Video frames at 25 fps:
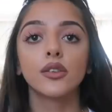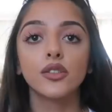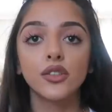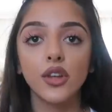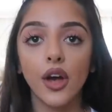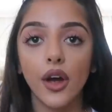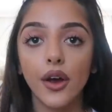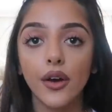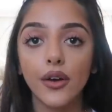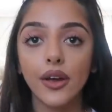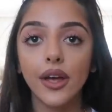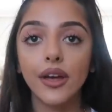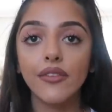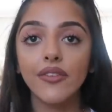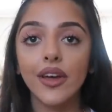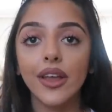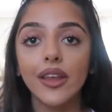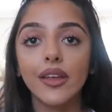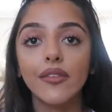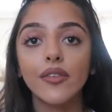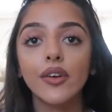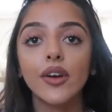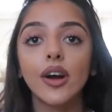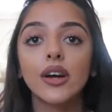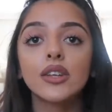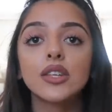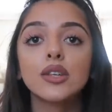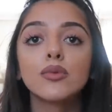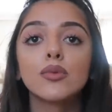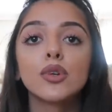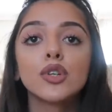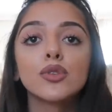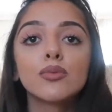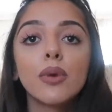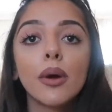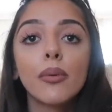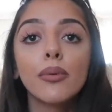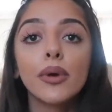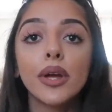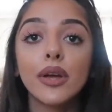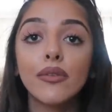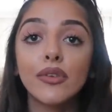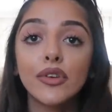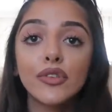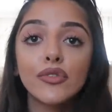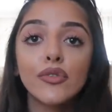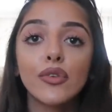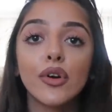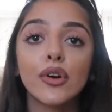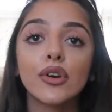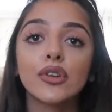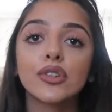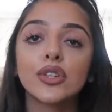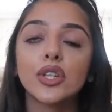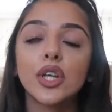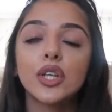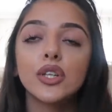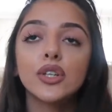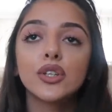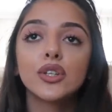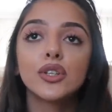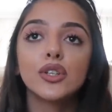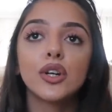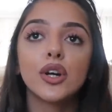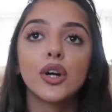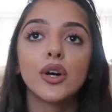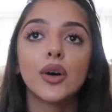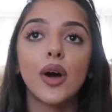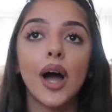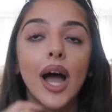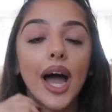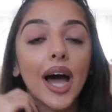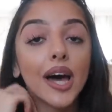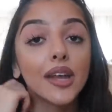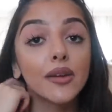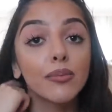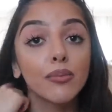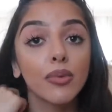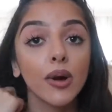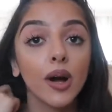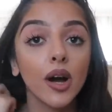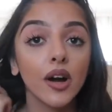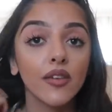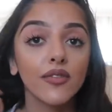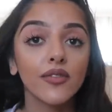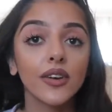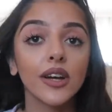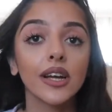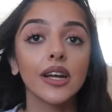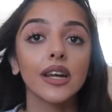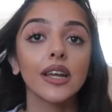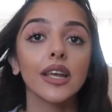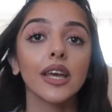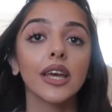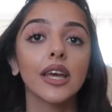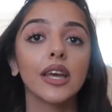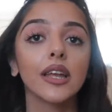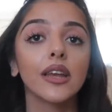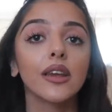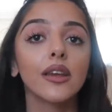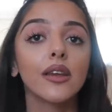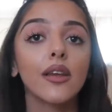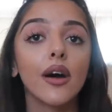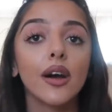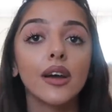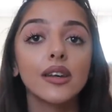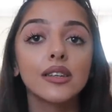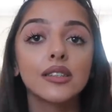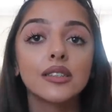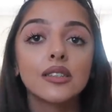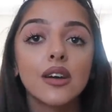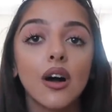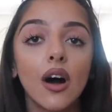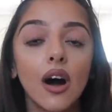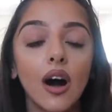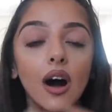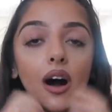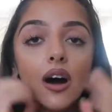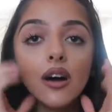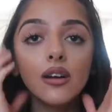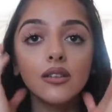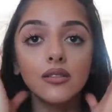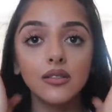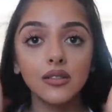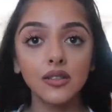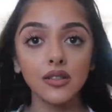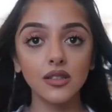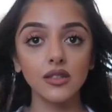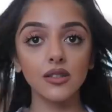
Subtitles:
So if any of you guys had watched my previous vlogs, then you'd know I had a perfectly nice car.